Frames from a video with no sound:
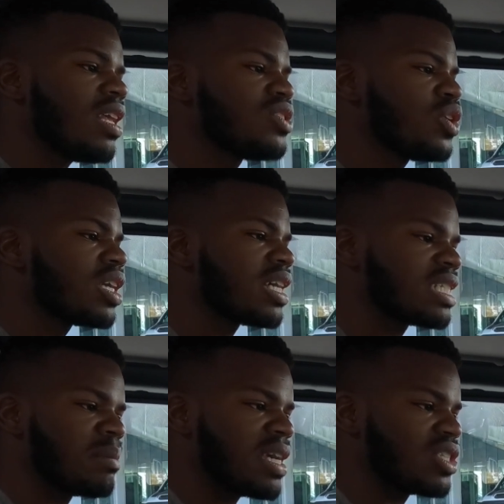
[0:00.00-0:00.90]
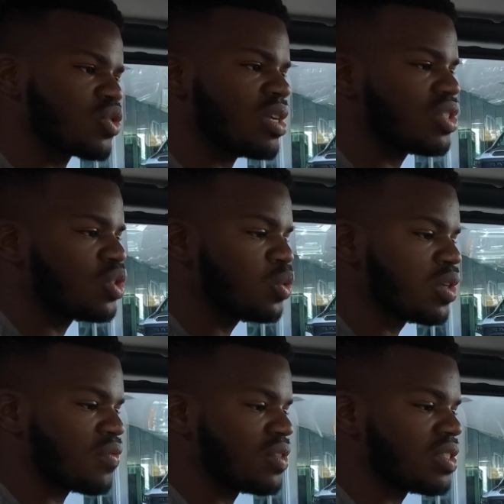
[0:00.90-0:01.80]
So you can customize the screen to do
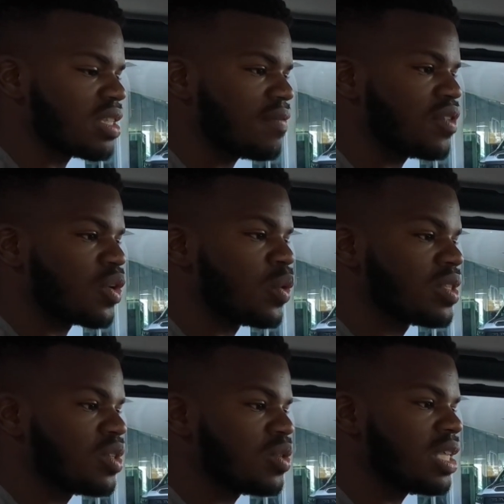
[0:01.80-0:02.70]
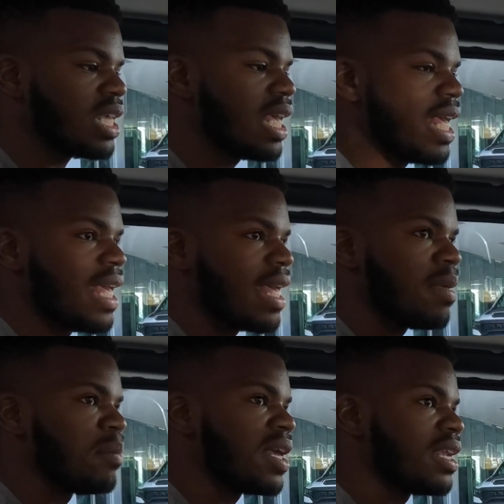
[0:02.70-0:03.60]
different stuff. You're going to the
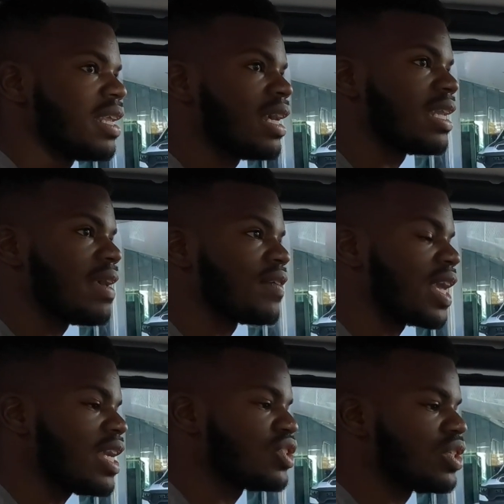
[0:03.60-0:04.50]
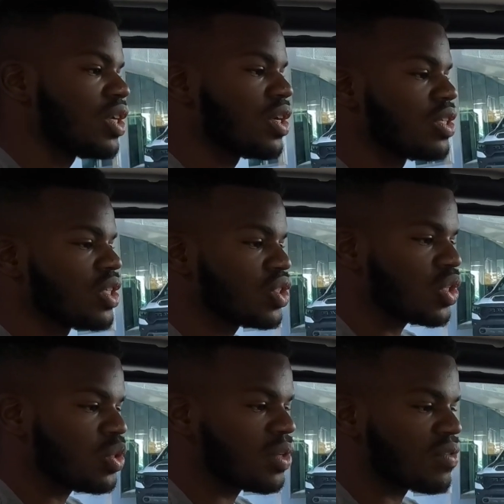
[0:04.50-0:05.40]
embedded uh, navigation here. It does show
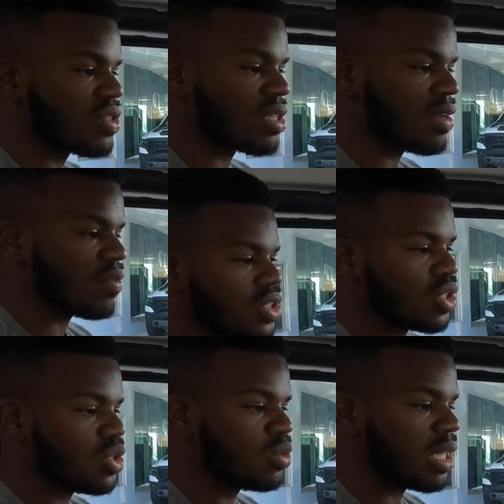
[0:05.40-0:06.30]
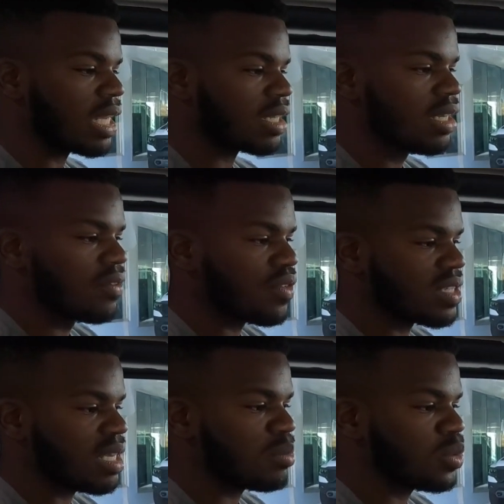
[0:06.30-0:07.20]
you different stuff. It does show you like, for
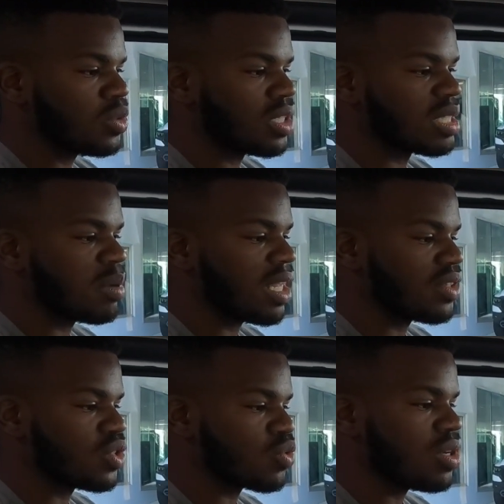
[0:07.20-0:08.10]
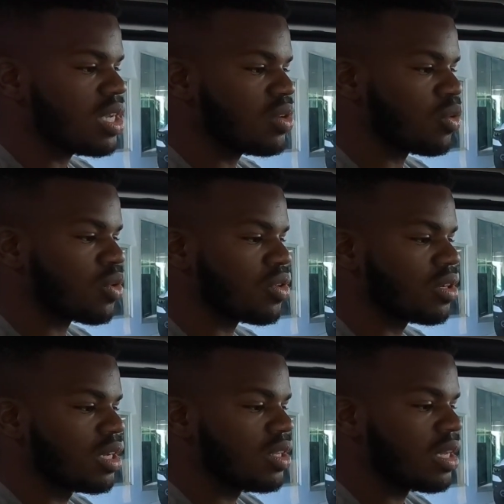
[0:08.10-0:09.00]
example, you can spell out the screed or
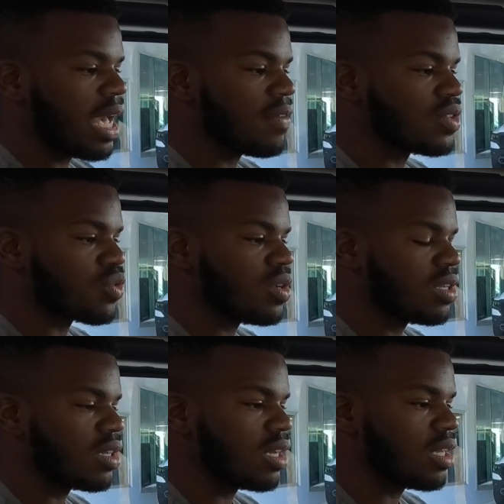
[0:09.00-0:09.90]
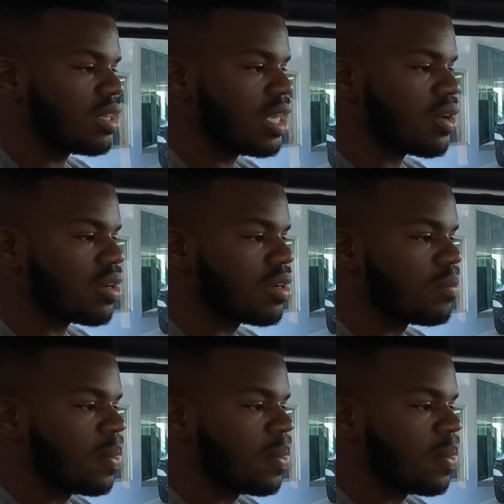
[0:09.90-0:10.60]
you have the screed uh, there